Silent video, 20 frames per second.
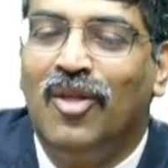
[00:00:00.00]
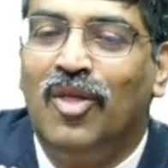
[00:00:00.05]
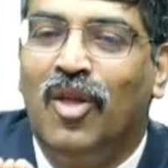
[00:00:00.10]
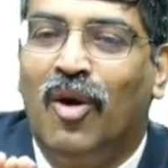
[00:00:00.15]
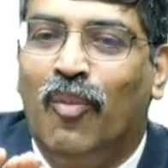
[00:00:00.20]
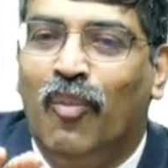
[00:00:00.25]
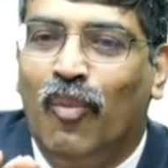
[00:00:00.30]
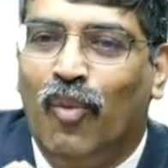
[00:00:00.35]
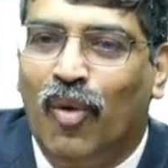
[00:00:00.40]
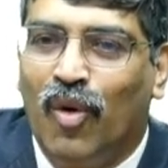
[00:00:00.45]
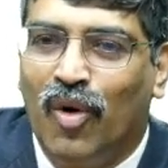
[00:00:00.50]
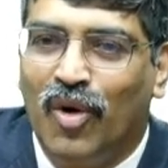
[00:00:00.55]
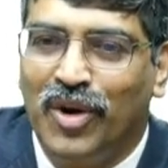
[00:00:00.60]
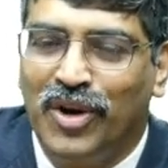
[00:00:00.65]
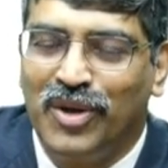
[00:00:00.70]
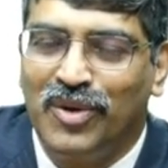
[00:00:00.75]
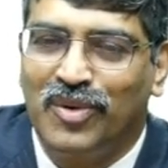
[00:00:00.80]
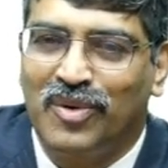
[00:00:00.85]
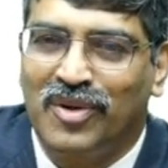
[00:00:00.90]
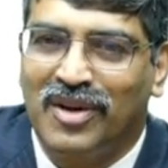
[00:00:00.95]
The more
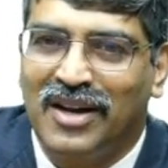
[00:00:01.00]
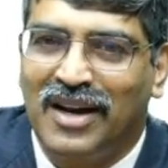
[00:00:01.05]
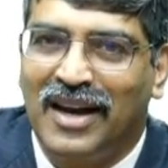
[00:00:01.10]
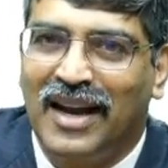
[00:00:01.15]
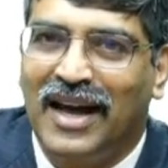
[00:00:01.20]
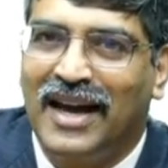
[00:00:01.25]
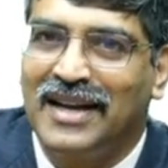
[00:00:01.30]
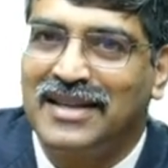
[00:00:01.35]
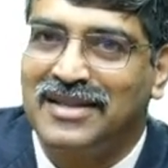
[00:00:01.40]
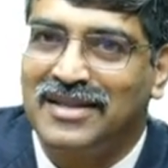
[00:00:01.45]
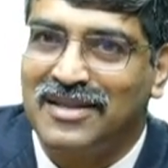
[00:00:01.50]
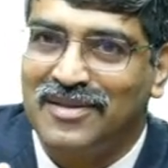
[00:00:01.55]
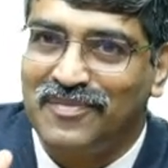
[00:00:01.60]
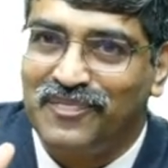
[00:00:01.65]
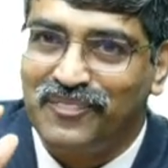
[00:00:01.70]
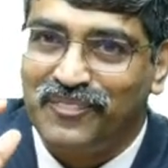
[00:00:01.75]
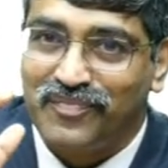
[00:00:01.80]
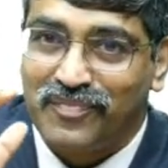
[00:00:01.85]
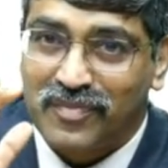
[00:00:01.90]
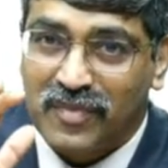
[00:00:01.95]
you relax,
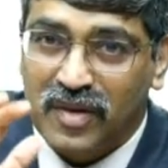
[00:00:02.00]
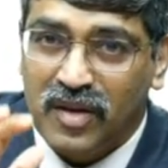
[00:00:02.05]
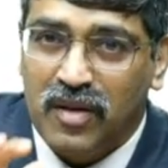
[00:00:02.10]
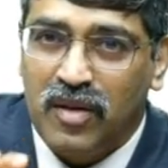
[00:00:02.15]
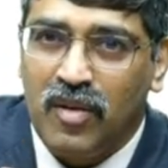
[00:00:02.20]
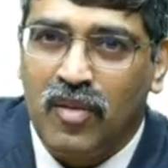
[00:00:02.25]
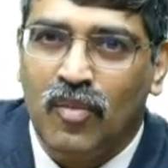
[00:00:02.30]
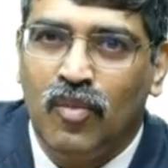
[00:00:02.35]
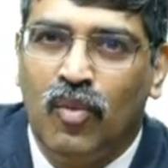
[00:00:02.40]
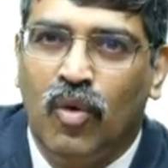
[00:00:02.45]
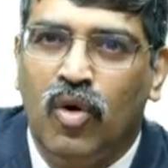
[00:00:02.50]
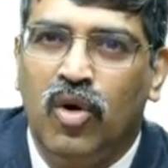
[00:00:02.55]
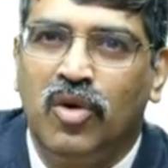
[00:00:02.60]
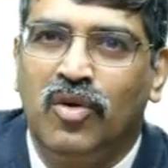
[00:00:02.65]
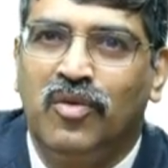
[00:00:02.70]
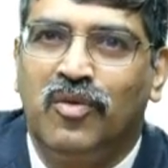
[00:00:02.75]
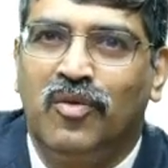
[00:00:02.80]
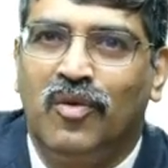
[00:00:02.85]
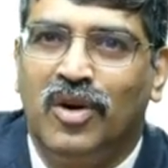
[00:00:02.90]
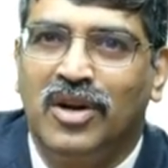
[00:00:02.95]

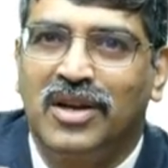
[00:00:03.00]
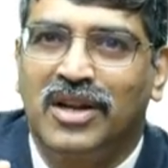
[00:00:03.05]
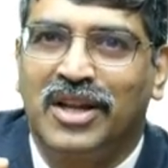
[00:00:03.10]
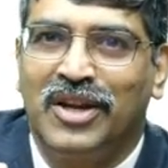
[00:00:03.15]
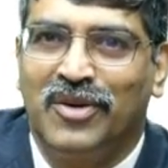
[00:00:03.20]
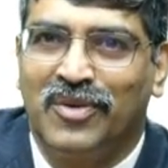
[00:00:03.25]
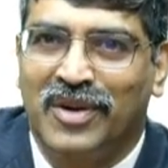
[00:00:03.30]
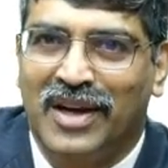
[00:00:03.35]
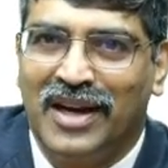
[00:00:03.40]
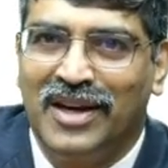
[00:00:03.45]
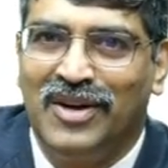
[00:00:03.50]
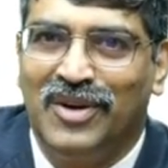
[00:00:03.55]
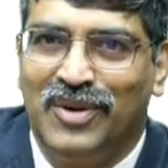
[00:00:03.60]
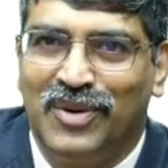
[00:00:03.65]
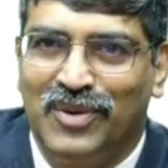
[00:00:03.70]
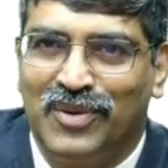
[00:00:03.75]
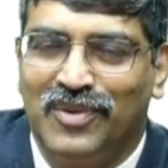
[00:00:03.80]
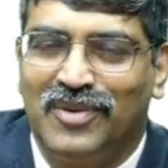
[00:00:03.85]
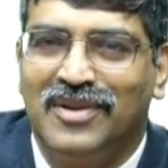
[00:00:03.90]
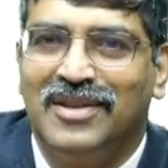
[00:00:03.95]
more work you can
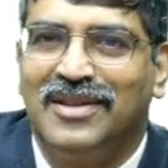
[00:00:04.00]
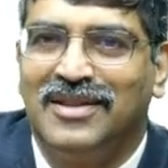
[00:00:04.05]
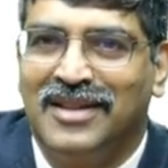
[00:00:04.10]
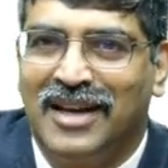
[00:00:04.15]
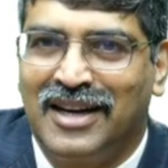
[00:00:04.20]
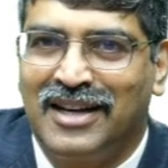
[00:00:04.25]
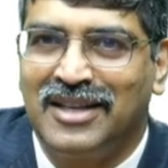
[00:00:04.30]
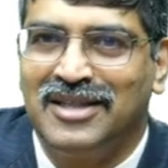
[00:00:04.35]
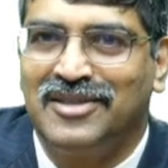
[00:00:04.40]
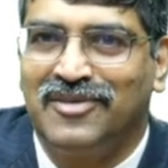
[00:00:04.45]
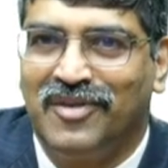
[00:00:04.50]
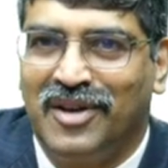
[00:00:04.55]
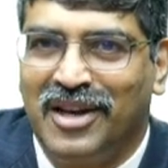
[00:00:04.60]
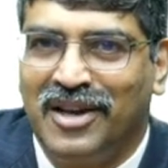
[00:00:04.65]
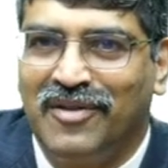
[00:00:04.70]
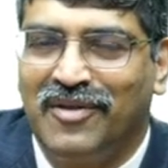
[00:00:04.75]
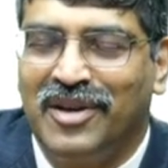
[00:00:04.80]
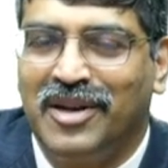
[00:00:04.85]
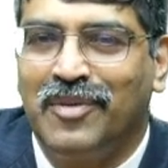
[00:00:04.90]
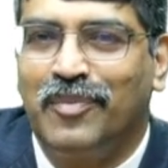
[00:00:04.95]
do. That is
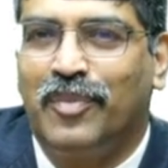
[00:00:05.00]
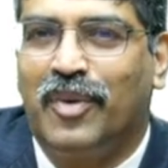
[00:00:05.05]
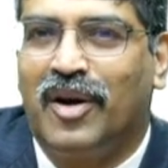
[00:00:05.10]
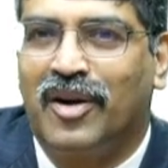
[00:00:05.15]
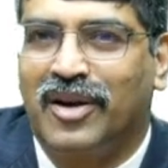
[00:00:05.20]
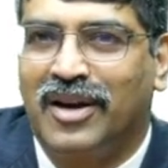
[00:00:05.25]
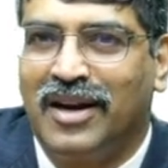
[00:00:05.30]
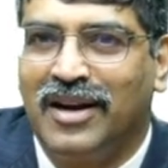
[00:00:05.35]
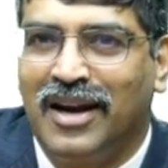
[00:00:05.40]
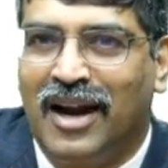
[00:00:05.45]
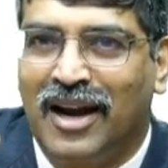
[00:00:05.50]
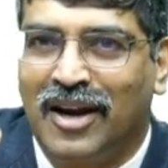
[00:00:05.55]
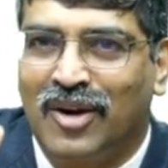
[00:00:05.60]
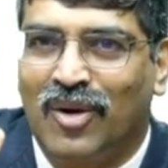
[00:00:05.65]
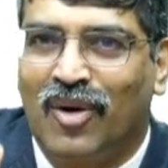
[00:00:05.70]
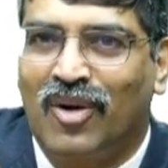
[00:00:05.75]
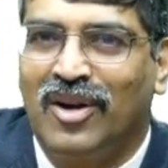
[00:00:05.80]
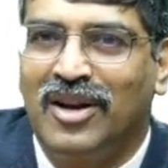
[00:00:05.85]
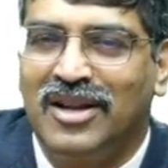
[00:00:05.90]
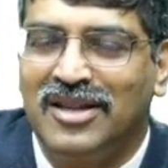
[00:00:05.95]
very, very important, and
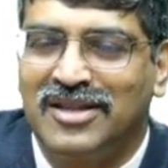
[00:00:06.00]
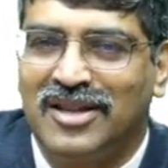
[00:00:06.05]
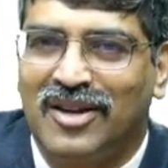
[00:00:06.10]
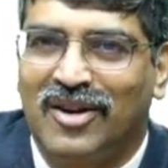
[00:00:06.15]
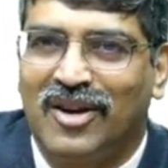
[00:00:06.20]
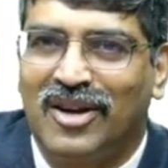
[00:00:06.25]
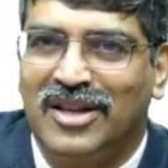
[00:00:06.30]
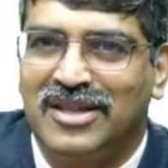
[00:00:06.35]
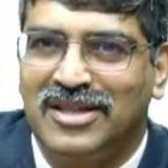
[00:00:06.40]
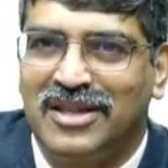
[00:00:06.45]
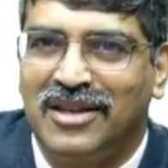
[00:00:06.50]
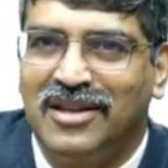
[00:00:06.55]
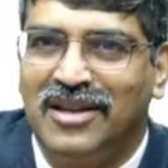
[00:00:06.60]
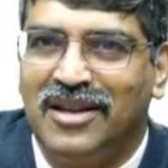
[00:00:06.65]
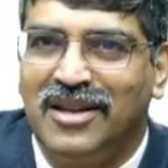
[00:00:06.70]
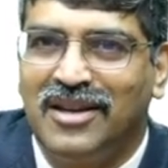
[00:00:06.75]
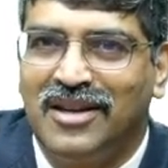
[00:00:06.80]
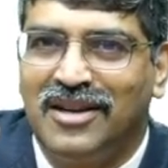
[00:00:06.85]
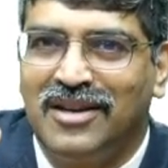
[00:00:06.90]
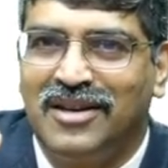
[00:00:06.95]
coronary circulation
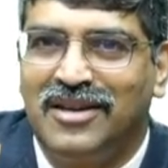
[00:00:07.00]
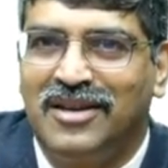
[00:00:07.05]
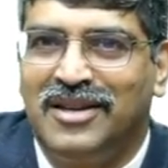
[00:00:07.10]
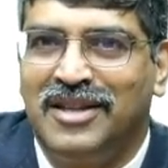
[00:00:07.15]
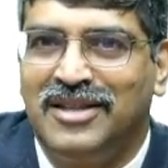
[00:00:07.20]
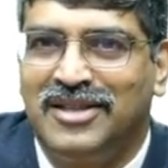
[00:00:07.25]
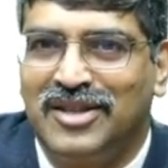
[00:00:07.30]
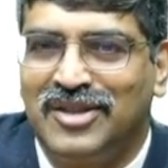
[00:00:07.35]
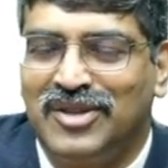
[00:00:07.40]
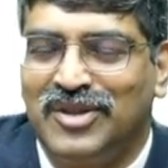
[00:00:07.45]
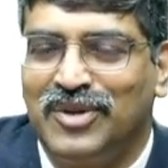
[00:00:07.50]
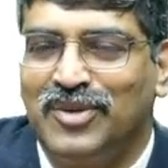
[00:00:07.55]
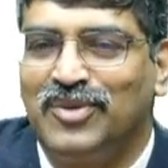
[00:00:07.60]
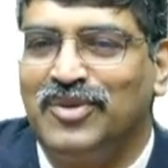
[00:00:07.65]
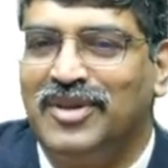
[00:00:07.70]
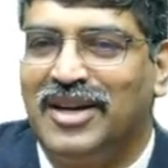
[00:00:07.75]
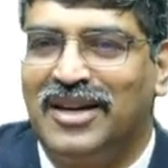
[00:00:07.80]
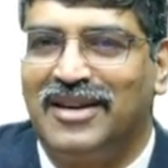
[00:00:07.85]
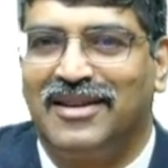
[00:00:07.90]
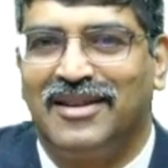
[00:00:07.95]
teaches you
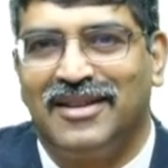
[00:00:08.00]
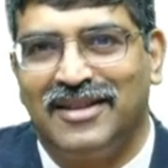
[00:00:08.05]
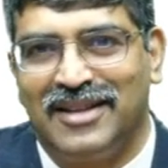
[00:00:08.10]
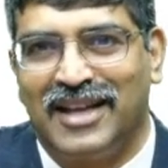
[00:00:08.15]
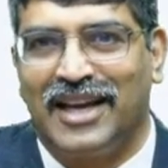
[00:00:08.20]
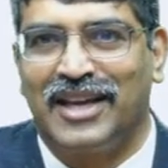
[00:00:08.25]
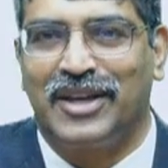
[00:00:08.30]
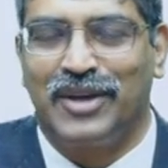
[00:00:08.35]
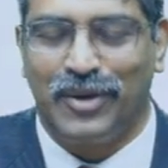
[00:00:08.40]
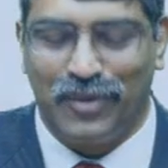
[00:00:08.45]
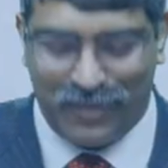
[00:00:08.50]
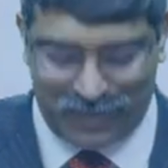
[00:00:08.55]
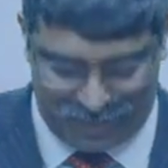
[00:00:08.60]
that. Thank you.